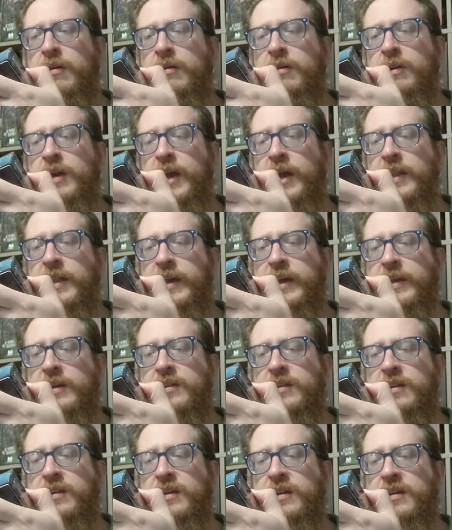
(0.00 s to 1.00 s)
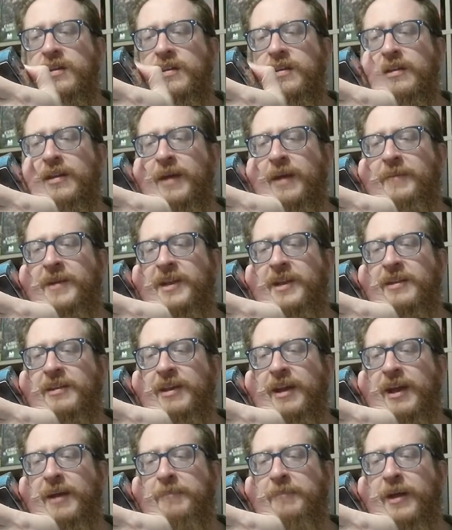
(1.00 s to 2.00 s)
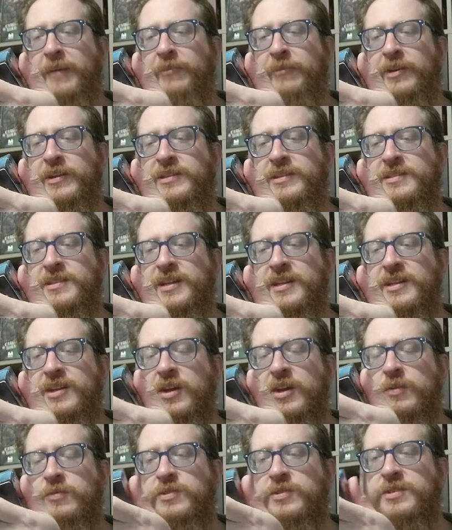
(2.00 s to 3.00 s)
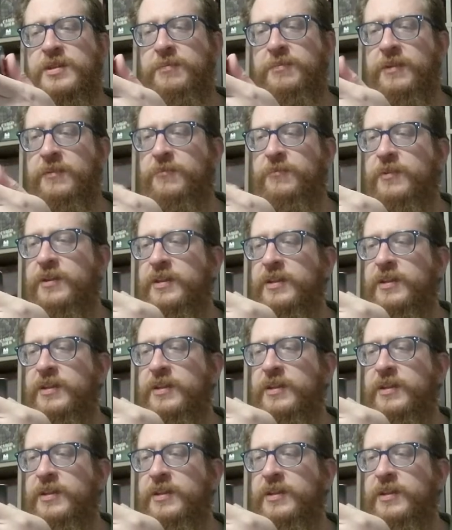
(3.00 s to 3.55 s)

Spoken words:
I liked. I mean, I'm never going to say no to something free.